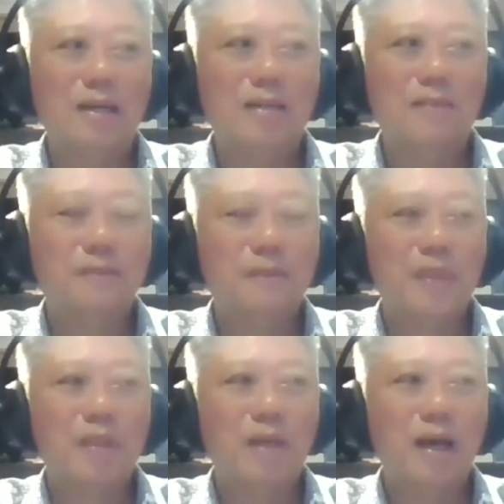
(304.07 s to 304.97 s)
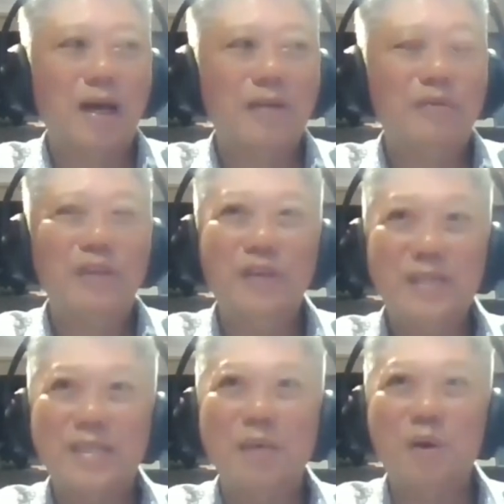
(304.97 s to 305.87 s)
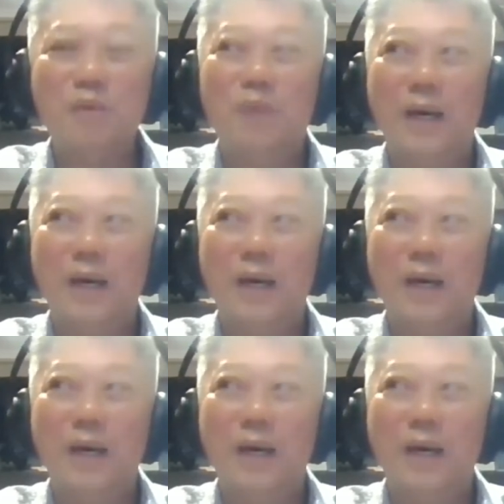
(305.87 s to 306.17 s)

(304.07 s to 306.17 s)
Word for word: uh, I reverse some of